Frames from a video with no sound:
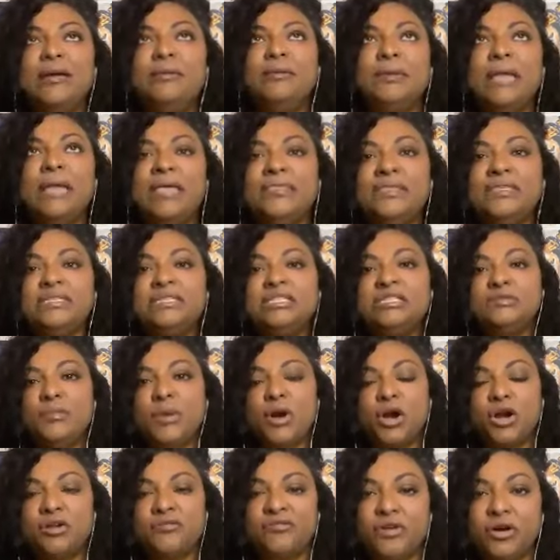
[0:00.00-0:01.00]
and, and this is
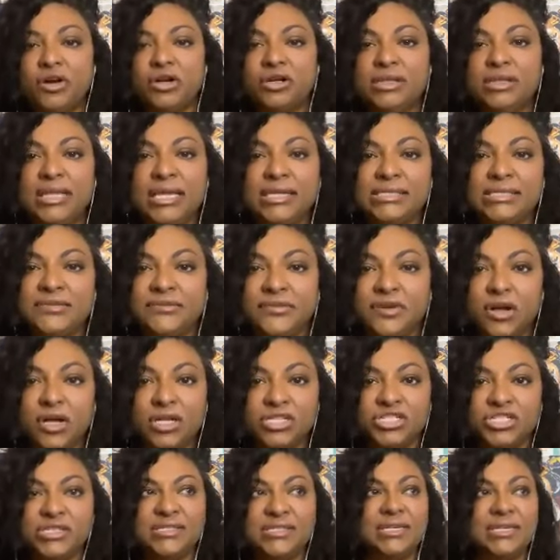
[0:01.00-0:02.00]
part of our collective
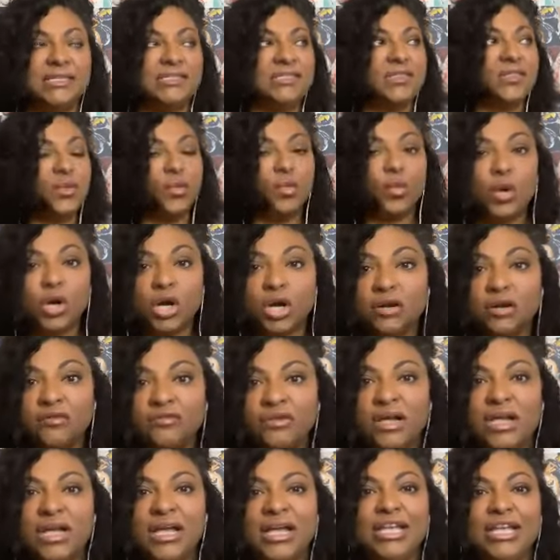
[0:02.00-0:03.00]
consciousness and the work of
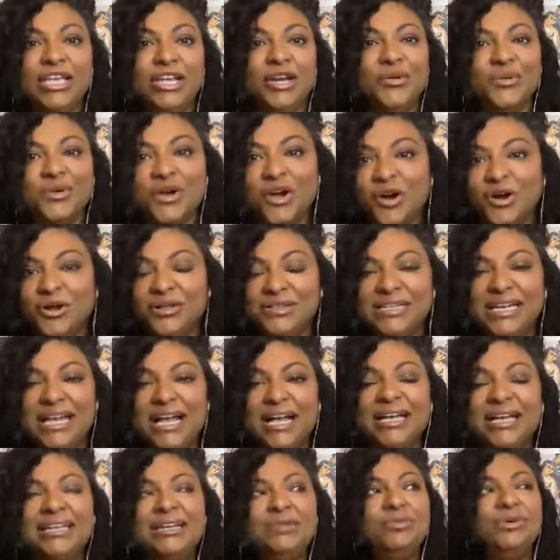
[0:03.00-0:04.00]
you know carl
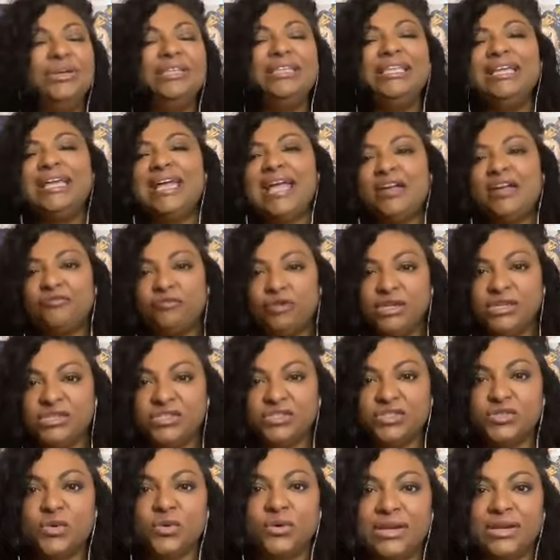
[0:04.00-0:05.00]
jung and really every
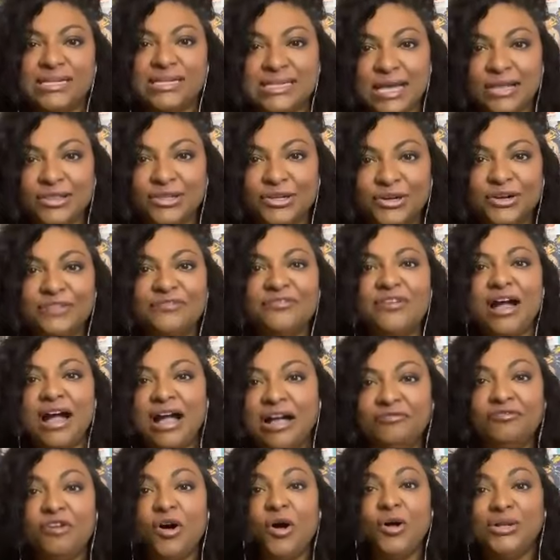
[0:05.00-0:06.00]
storyteller of,
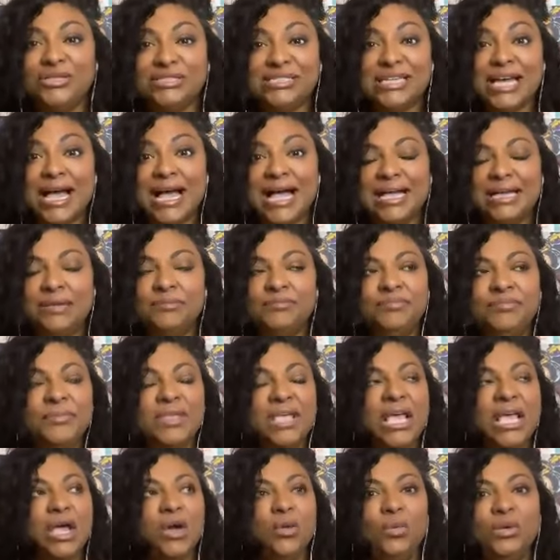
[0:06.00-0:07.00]
of all time
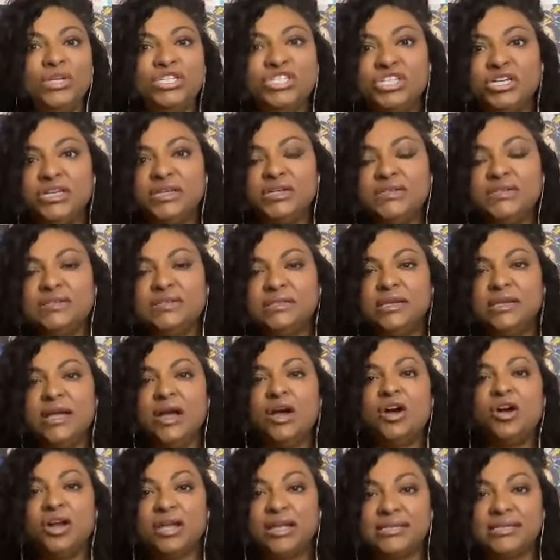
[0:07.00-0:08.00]
which is
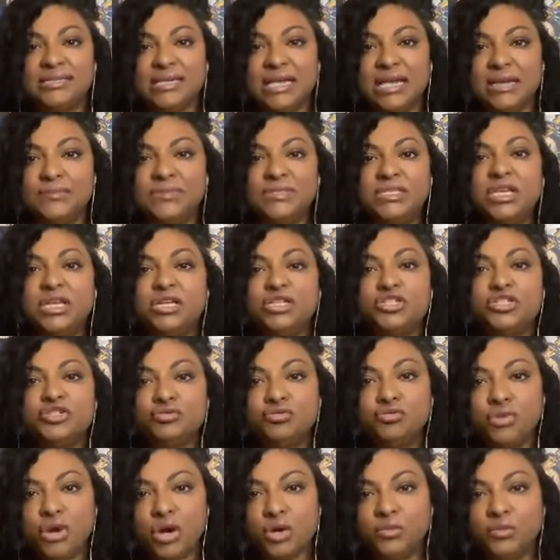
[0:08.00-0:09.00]
archetypes
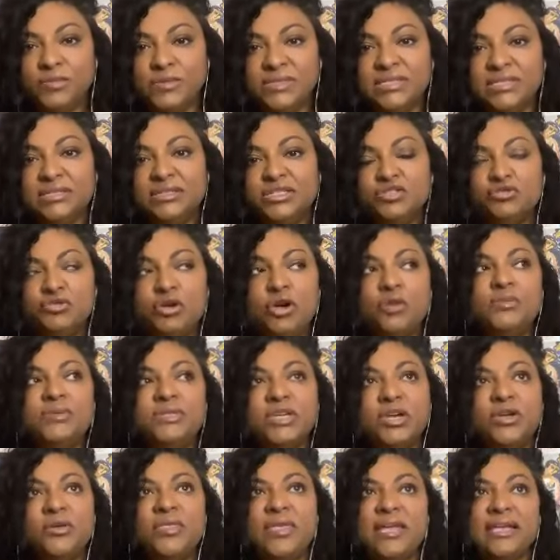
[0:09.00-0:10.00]
tropes tropes
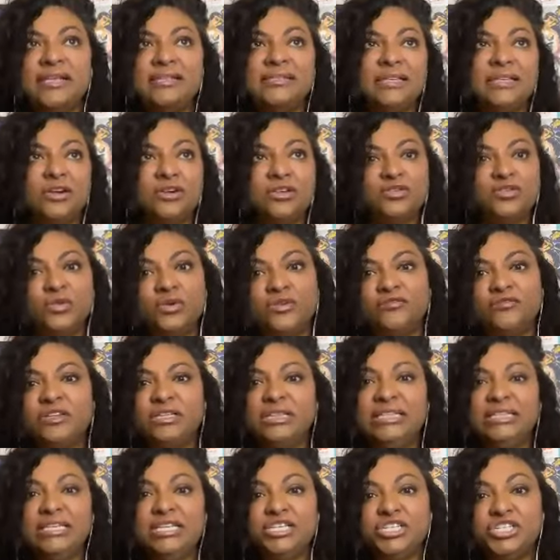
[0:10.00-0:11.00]
are things that are sort of
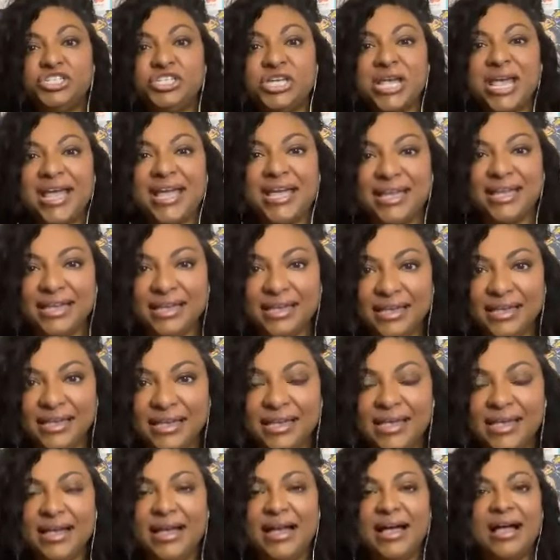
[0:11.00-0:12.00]
cliche
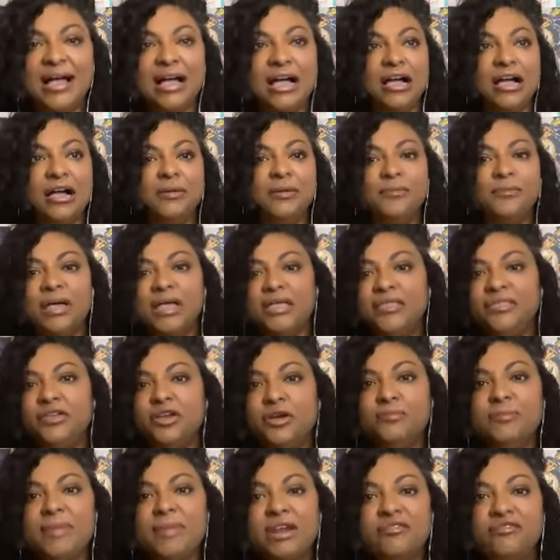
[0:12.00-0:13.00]
um,
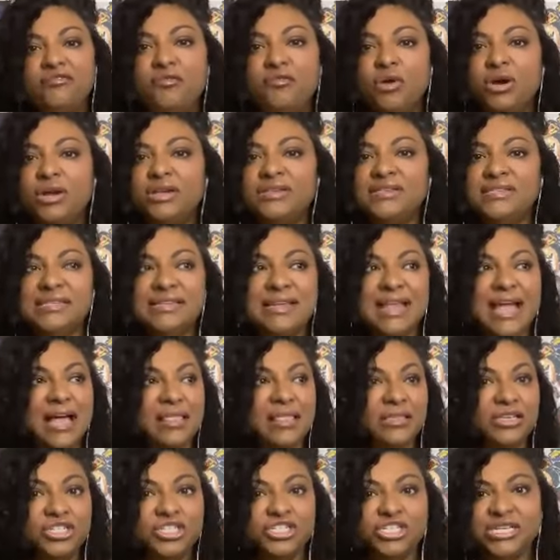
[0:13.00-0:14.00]
they're metaphors
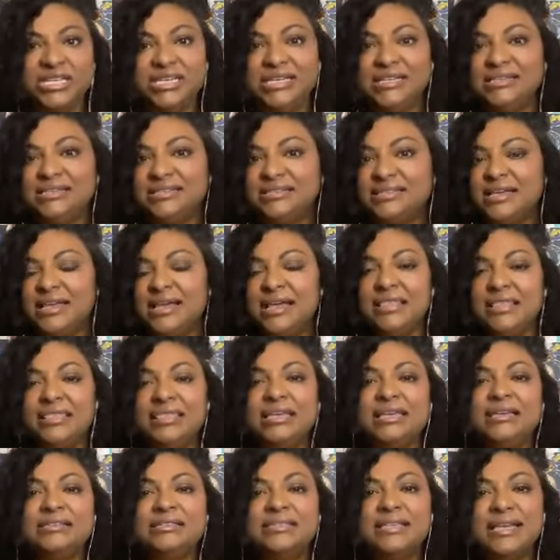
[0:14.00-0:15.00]
analogies
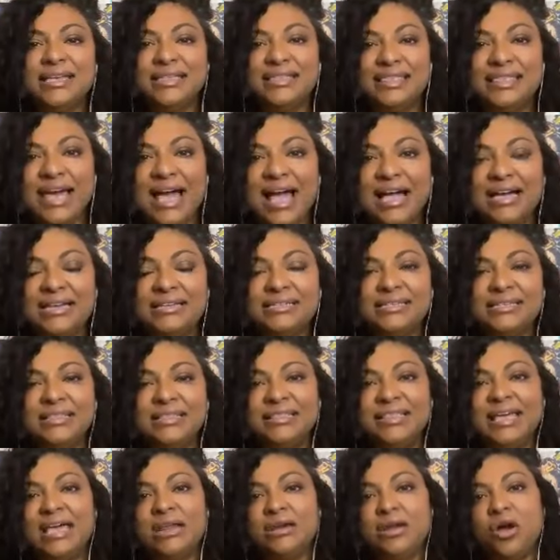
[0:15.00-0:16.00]
things like that
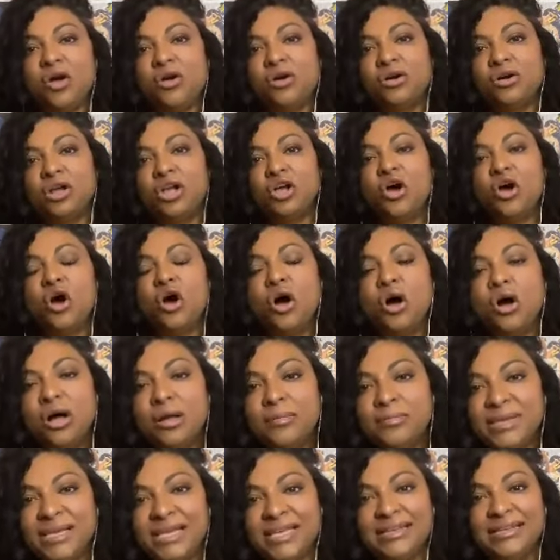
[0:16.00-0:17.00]
that are
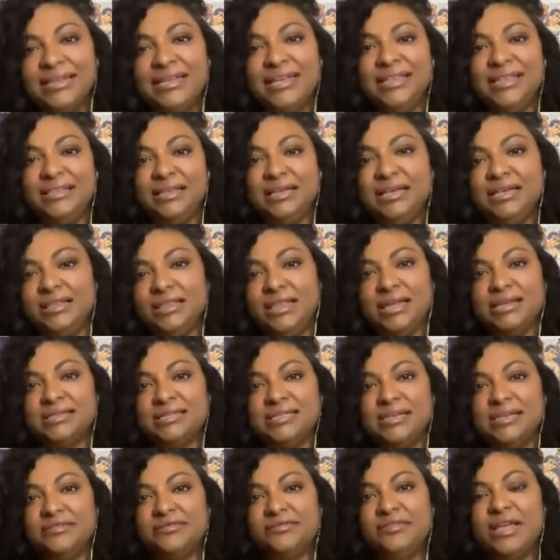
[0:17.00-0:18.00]
common in the
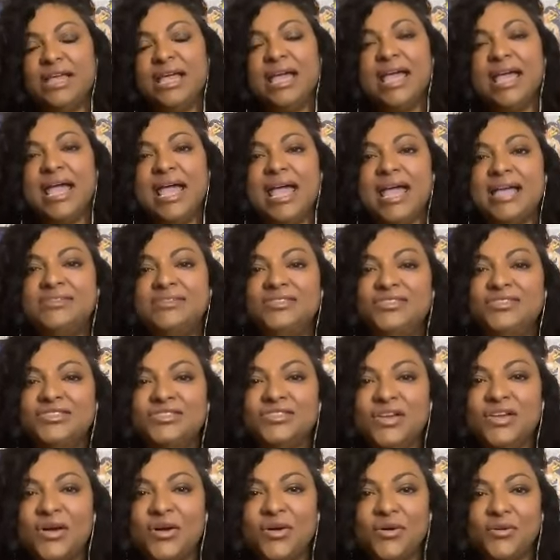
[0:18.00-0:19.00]
collective and
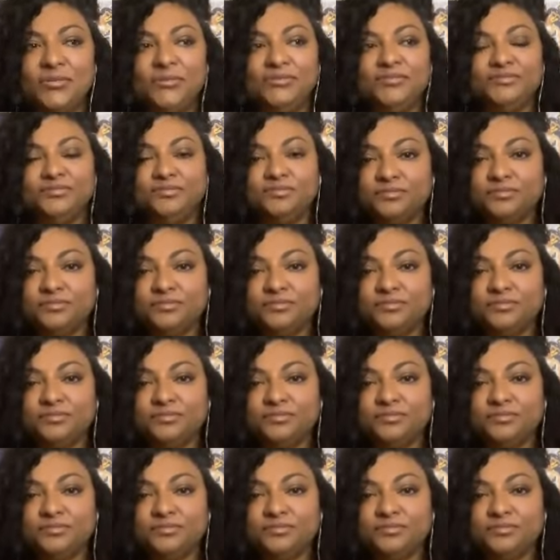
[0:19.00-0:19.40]
so